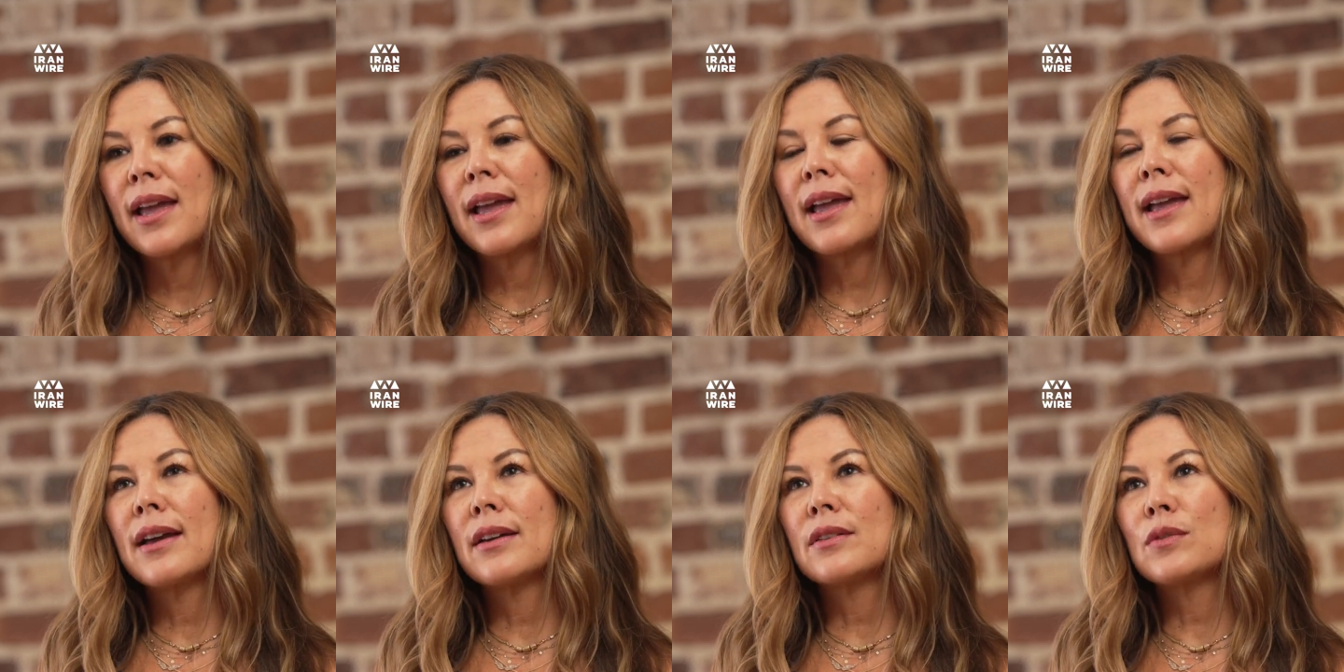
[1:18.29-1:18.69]

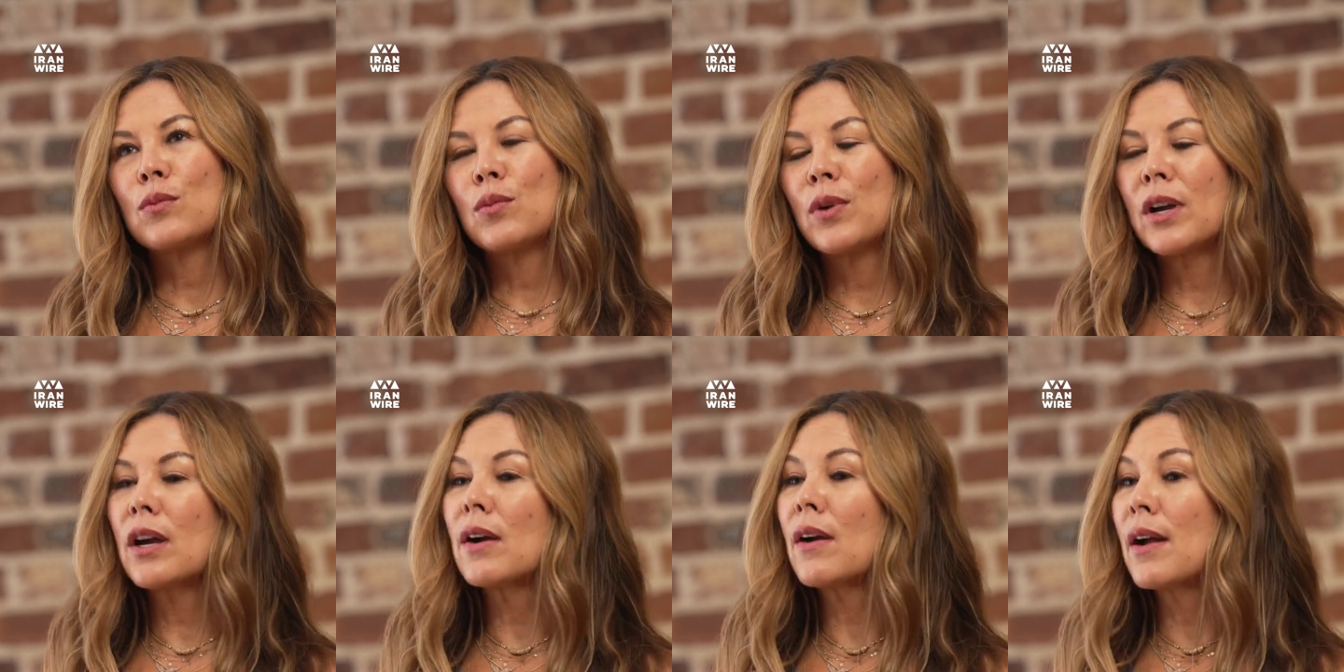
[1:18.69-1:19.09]
and
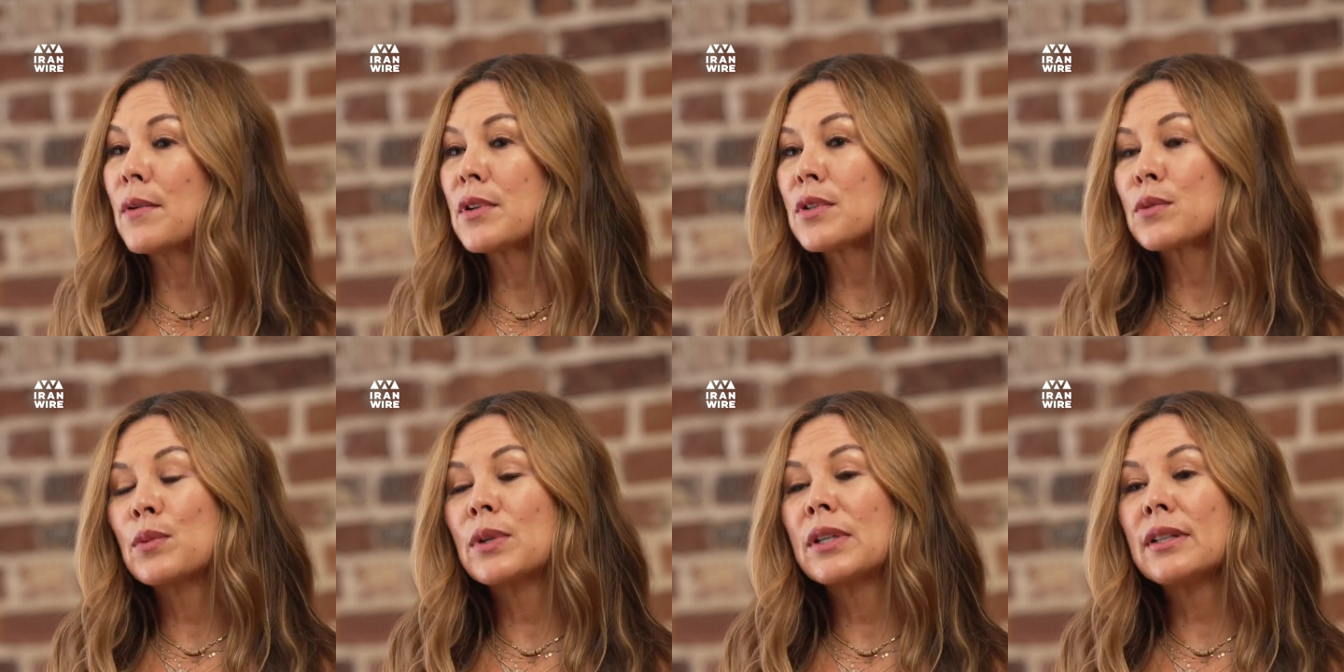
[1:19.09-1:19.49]
where I
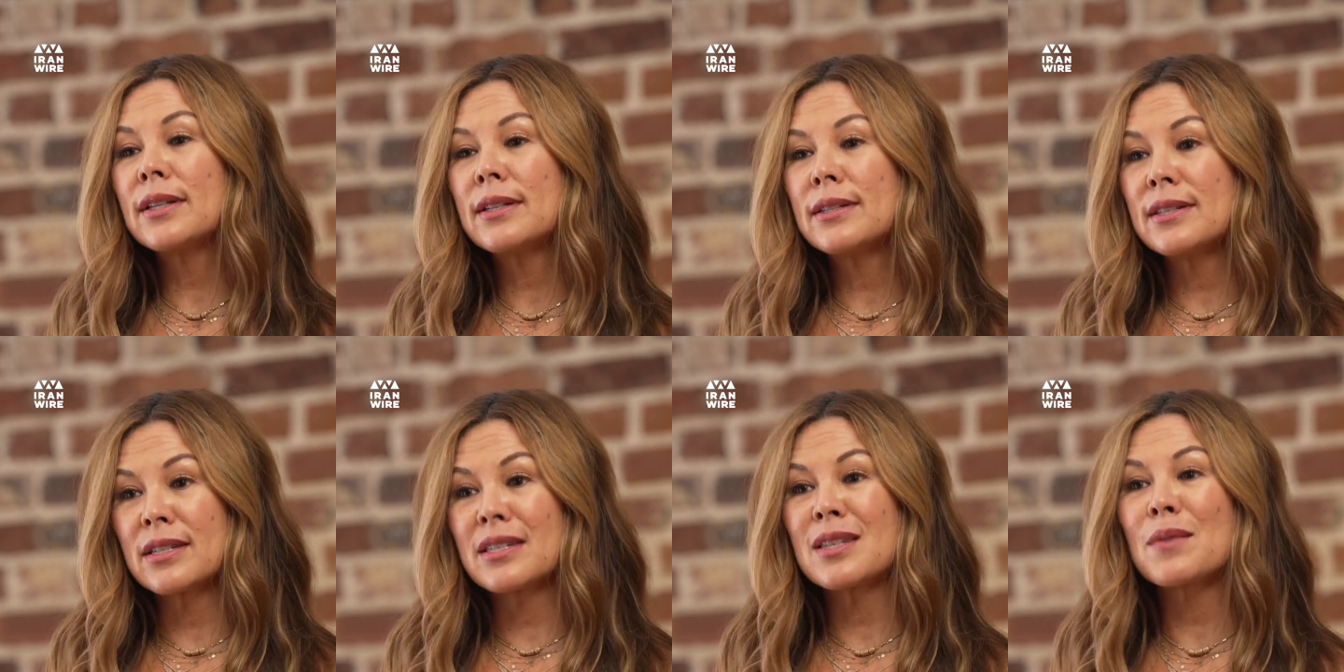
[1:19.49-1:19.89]
was
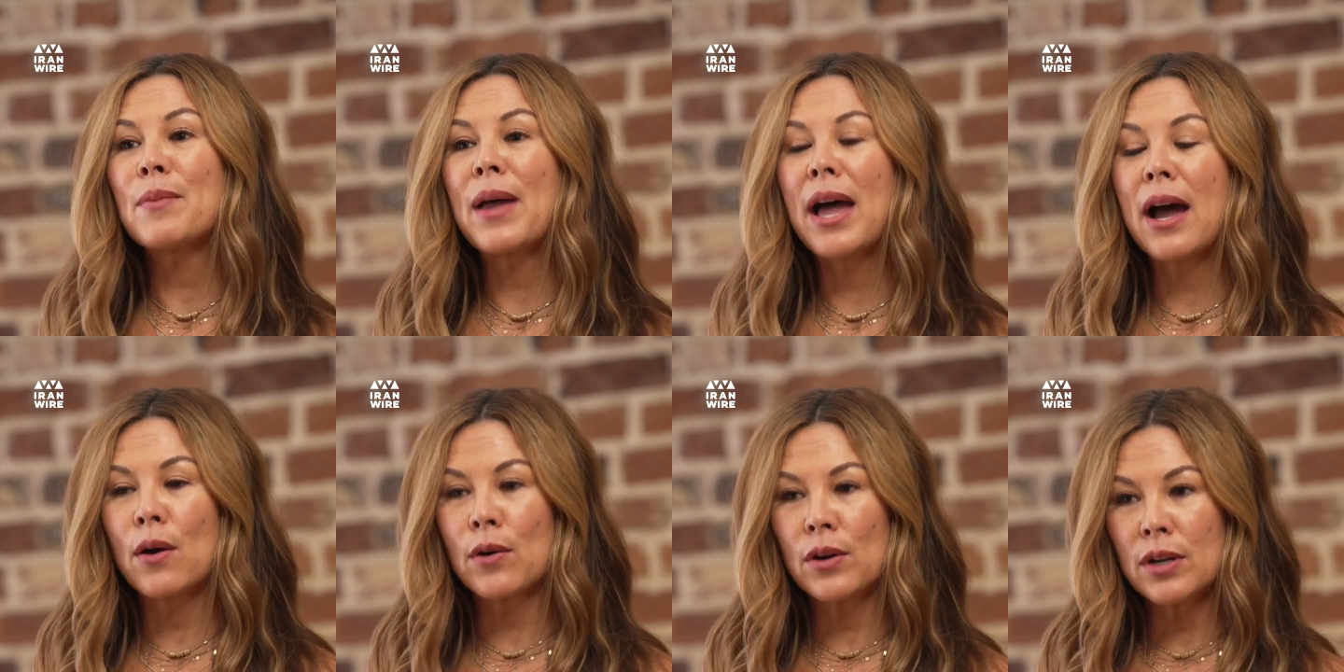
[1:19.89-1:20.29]
really
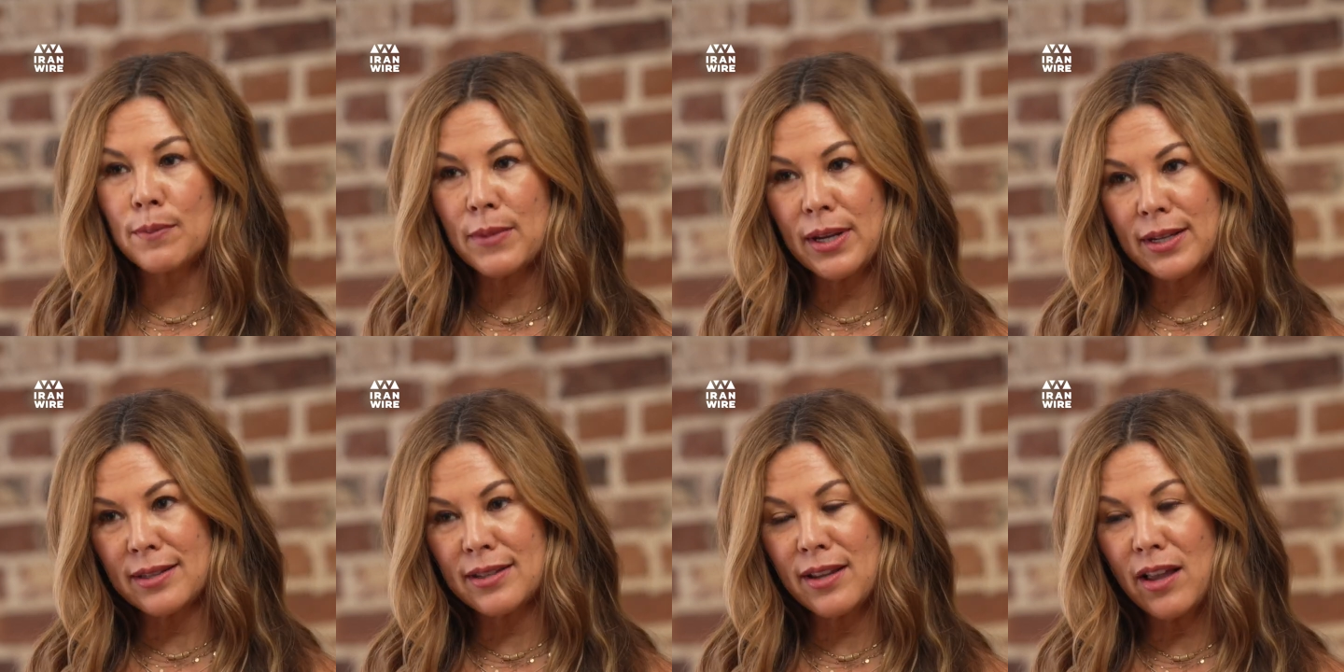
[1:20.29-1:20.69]
disempowering
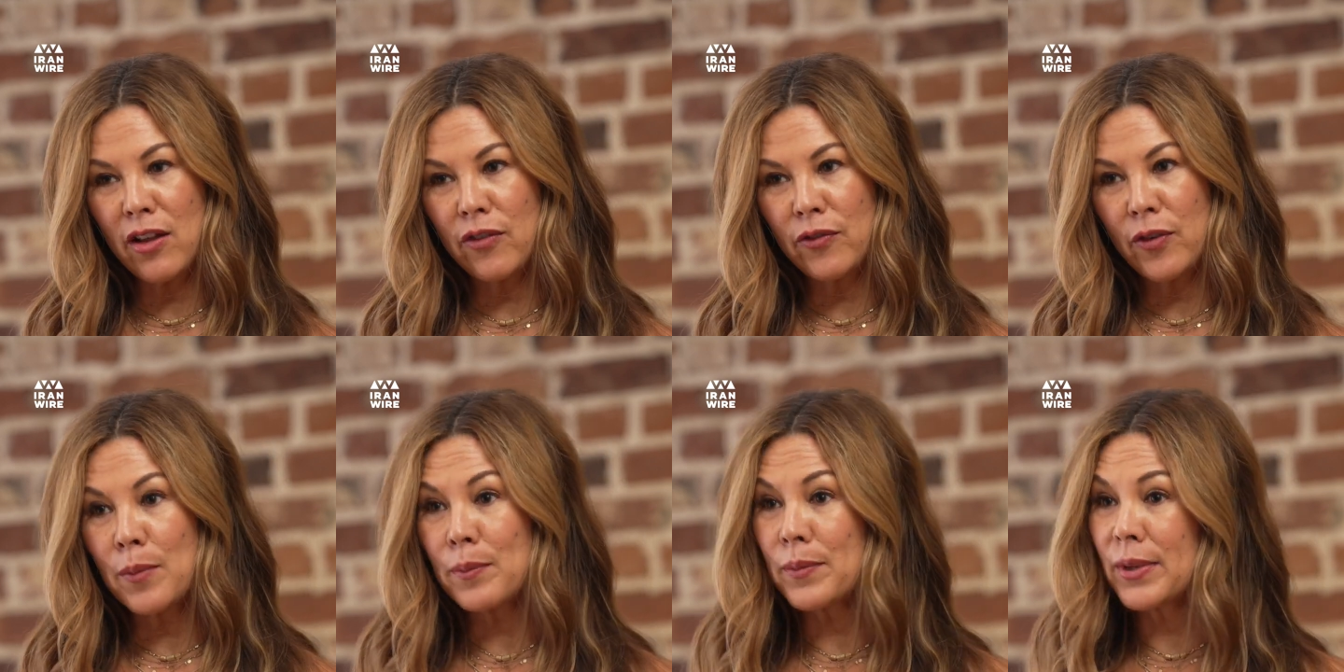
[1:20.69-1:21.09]

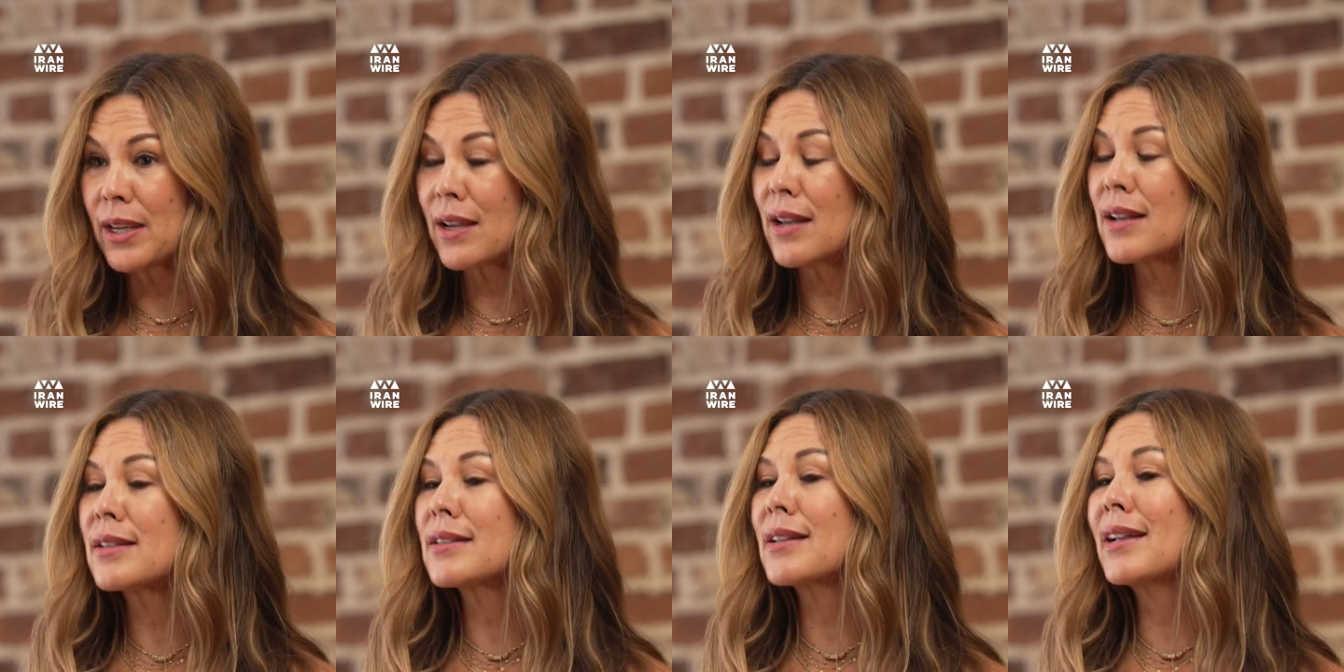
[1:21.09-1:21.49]
myself
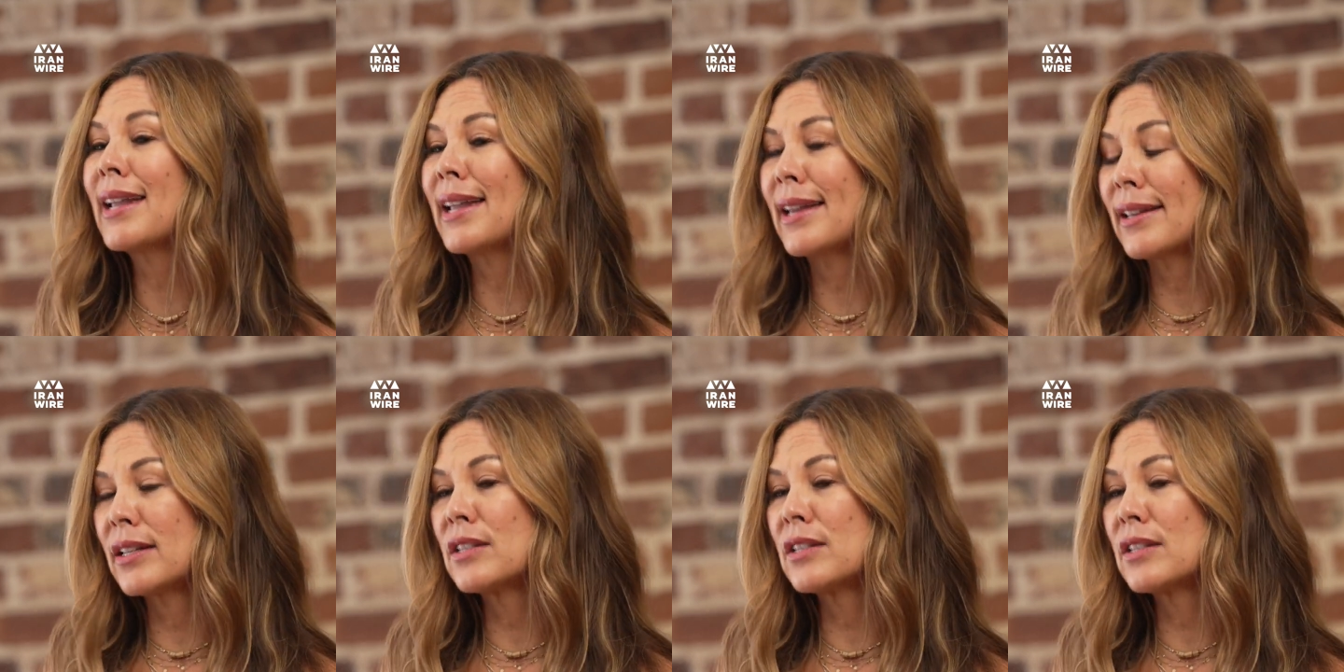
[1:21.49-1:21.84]
because I had